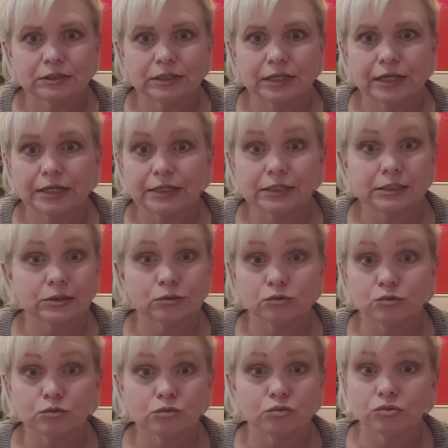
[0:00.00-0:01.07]
and it
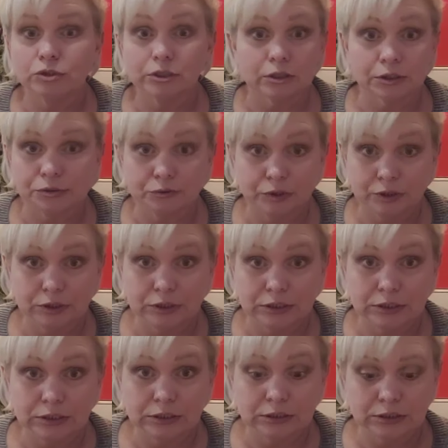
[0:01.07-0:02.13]
really, really
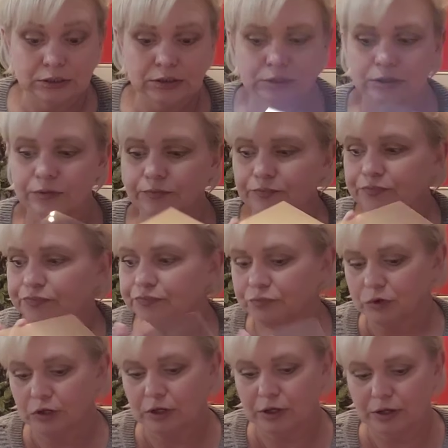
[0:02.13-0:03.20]
sticks.
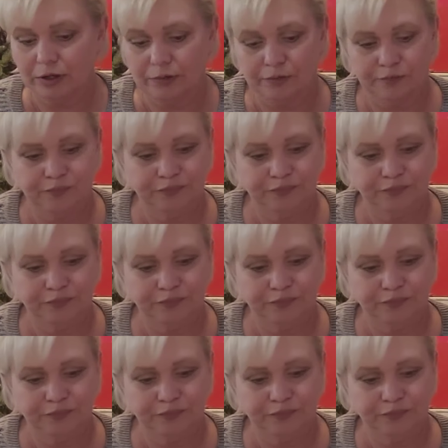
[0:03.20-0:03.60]
Okay,